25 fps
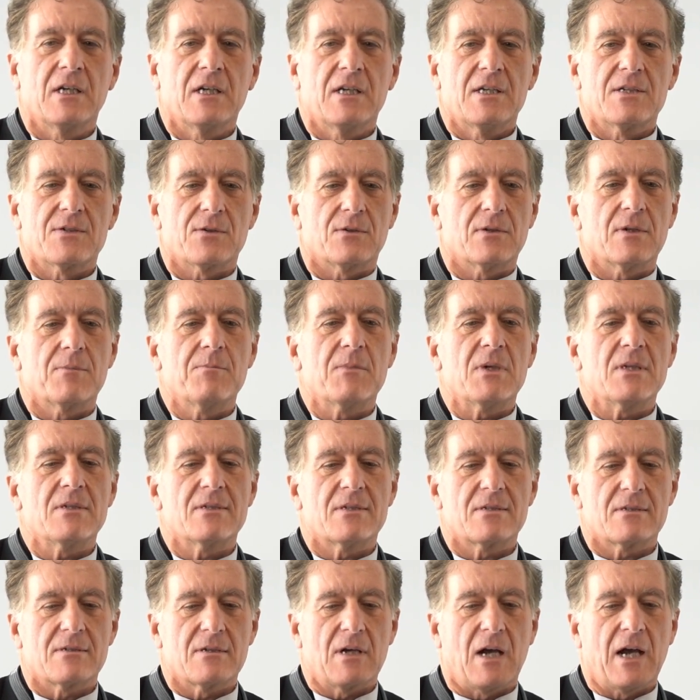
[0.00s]
so that
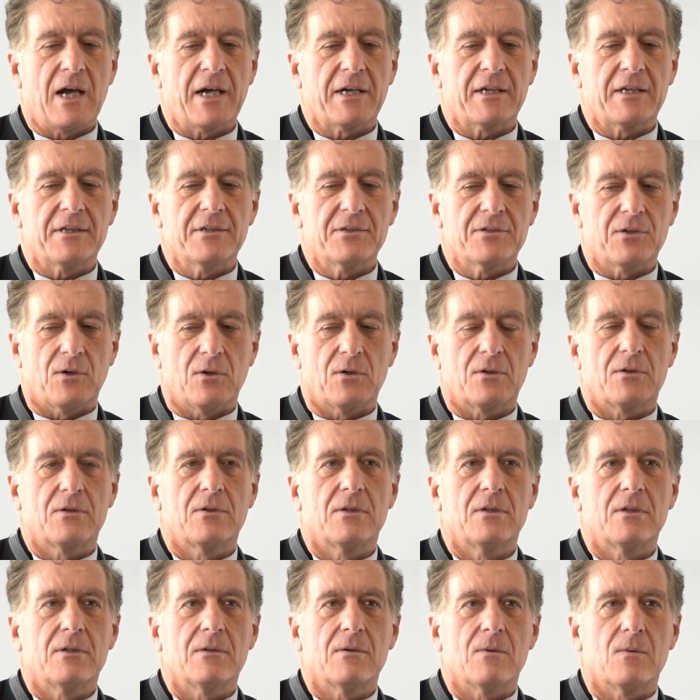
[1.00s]
means I can talk
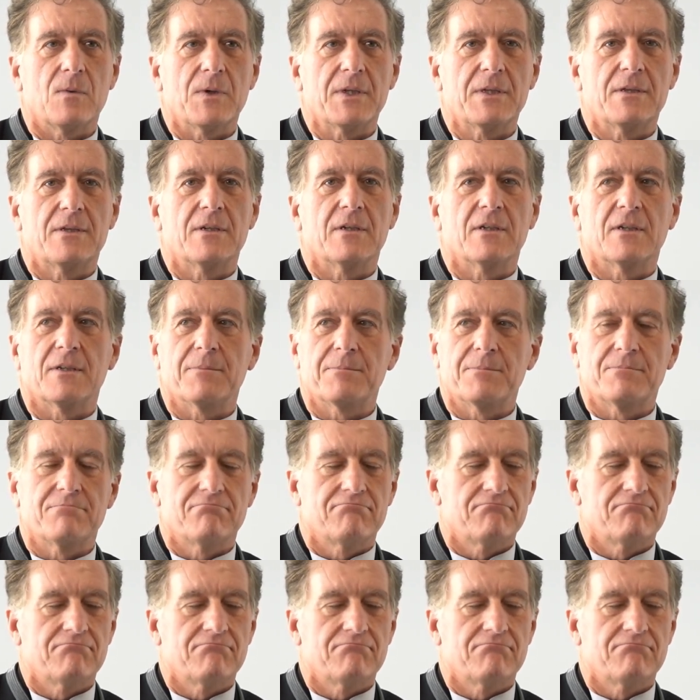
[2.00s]
with the